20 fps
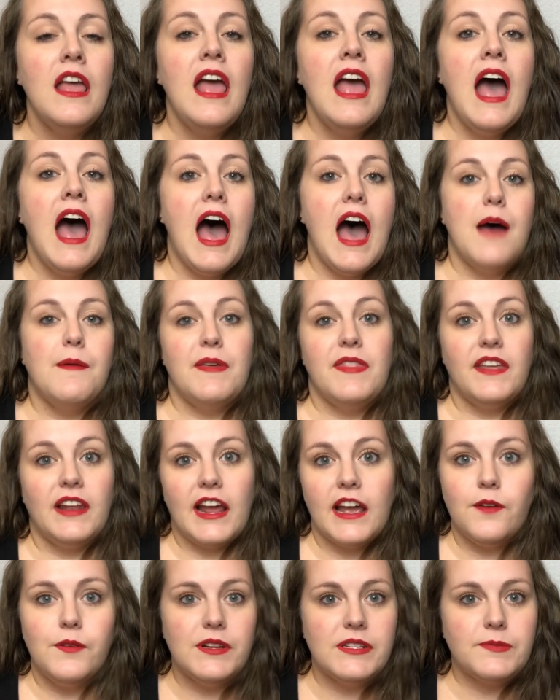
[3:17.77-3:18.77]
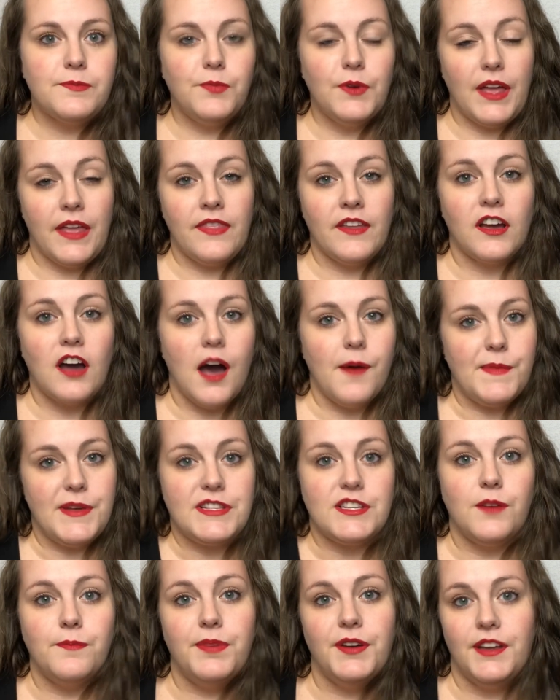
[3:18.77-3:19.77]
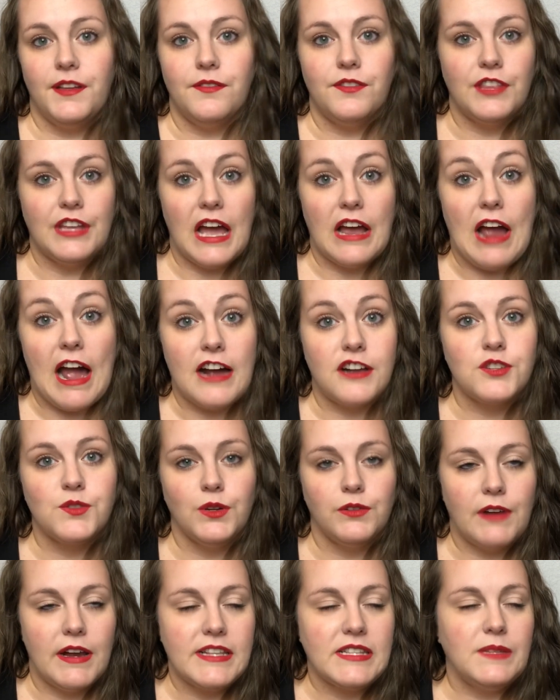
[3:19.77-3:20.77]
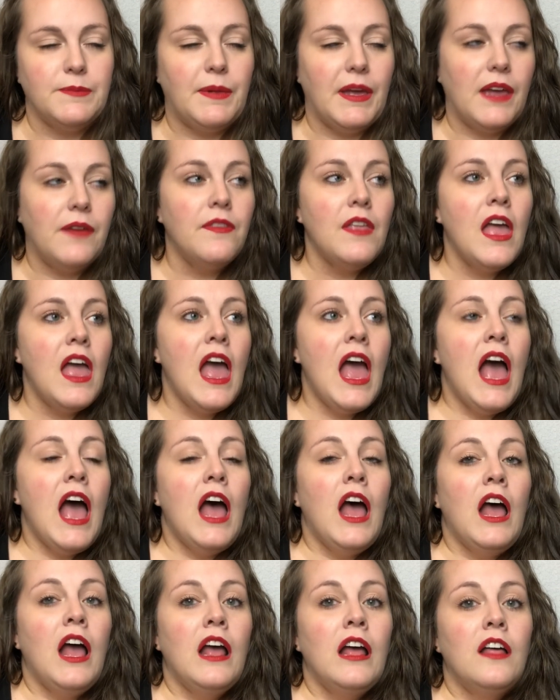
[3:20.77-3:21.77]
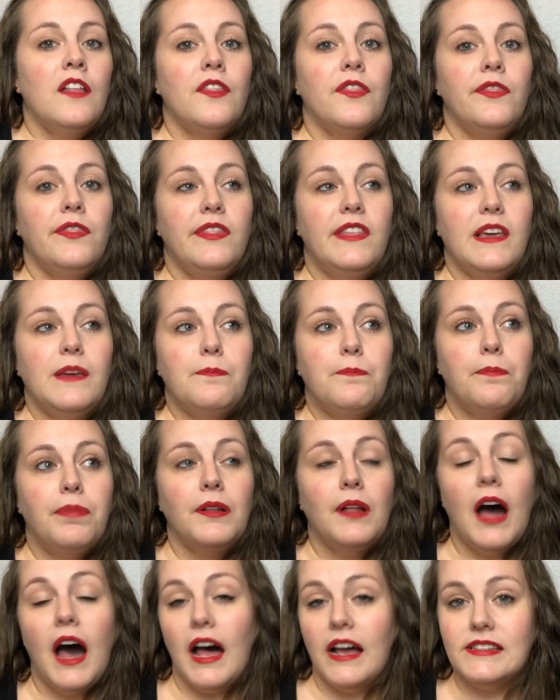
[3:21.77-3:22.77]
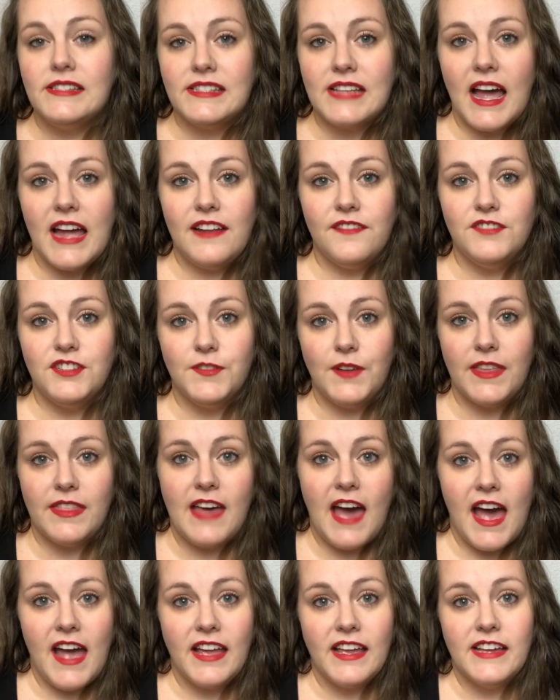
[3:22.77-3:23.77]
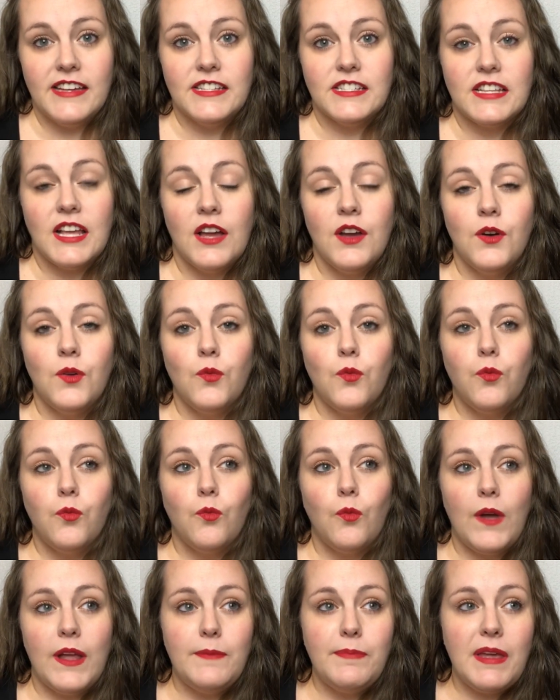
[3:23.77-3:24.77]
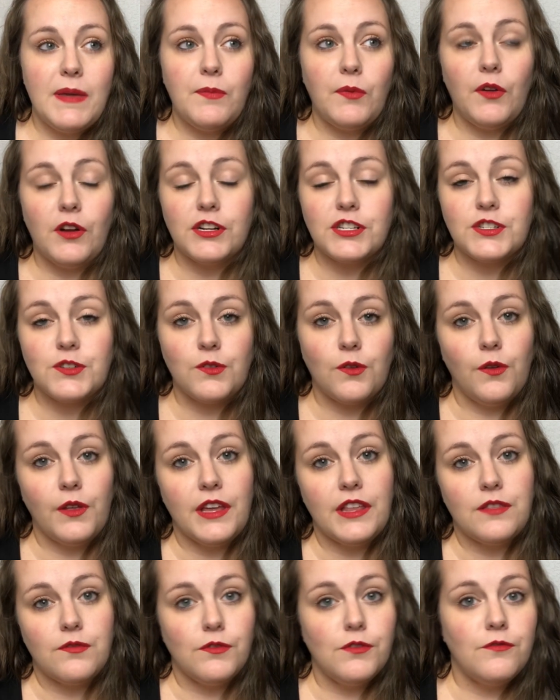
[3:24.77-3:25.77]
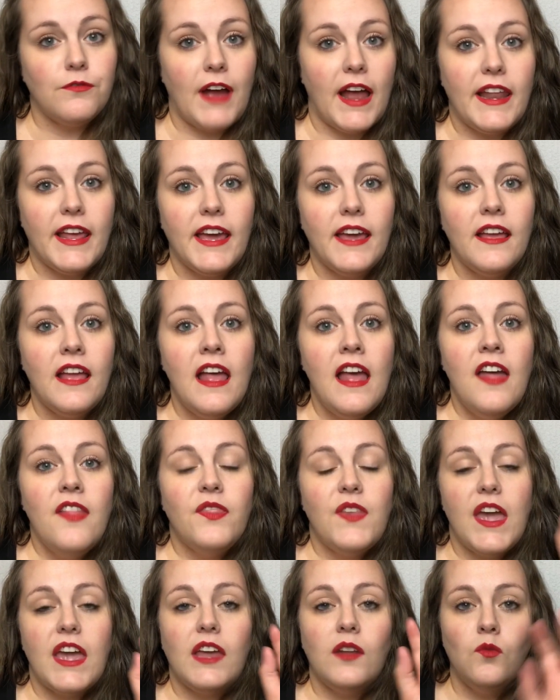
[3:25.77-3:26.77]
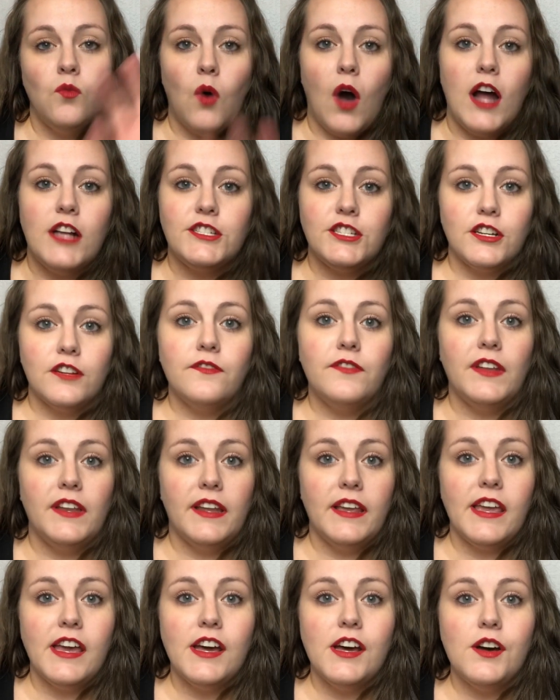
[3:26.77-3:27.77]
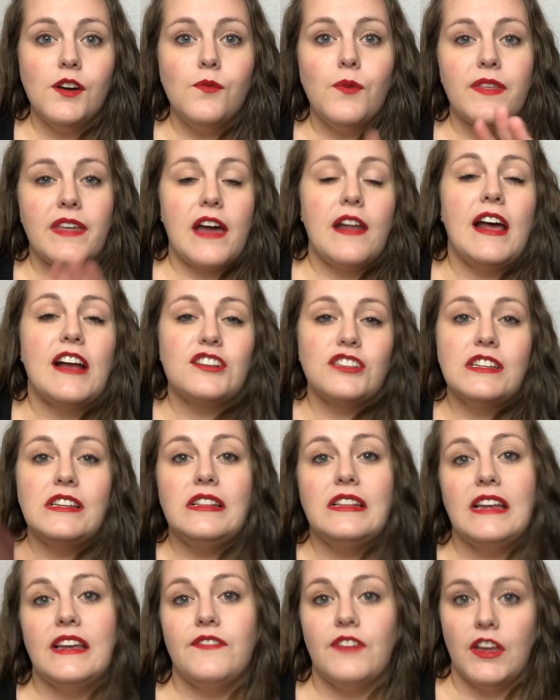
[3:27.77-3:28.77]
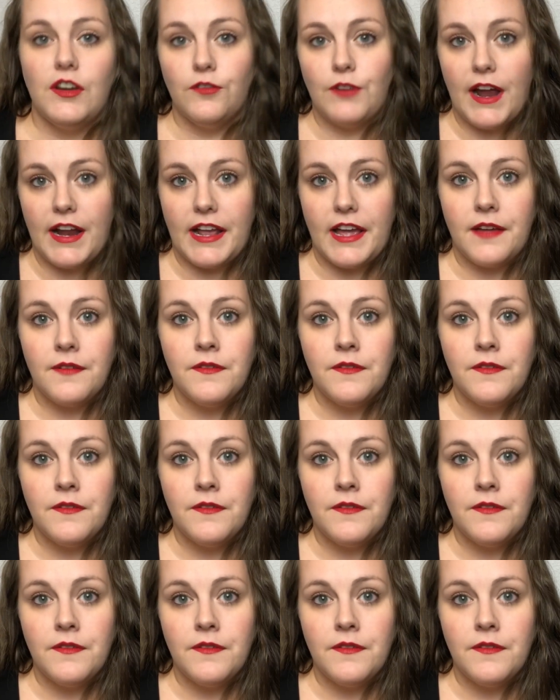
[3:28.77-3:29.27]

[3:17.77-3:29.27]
and then I always, in the comments, I'll put the actual recipe. The plus side of doing that is when people are scrolling through Reddit, they can watch your video without actually leaving Reddit.